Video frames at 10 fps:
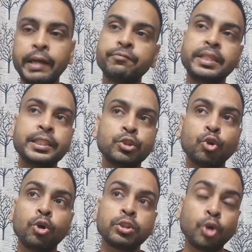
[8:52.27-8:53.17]
If these
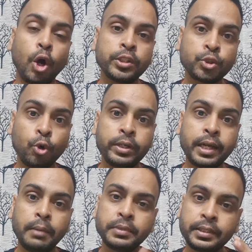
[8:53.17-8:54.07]
thoughts
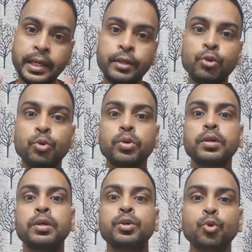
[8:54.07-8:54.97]
don't come, still you
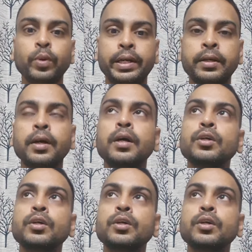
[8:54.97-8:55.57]
do it.